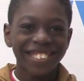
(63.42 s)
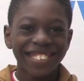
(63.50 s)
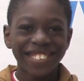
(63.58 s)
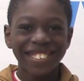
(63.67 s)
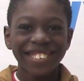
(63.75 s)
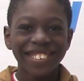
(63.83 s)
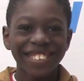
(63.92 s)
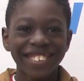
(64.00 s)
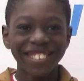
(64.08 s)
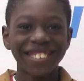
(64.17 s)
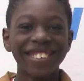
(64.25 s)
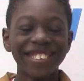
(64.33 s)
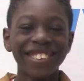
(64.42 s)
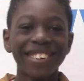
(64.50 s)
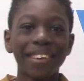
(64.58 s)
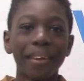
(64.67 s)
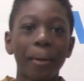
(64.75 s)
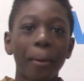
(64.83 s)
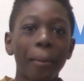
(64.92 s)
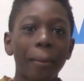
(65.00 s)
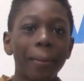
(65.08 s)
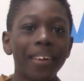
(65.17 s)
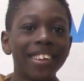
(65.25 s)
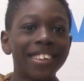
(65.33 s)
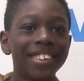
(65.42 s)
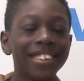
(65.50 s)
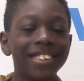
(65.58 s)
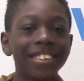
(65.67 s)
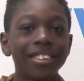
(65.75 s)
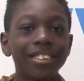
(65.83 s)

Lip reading: The person shown says nothing.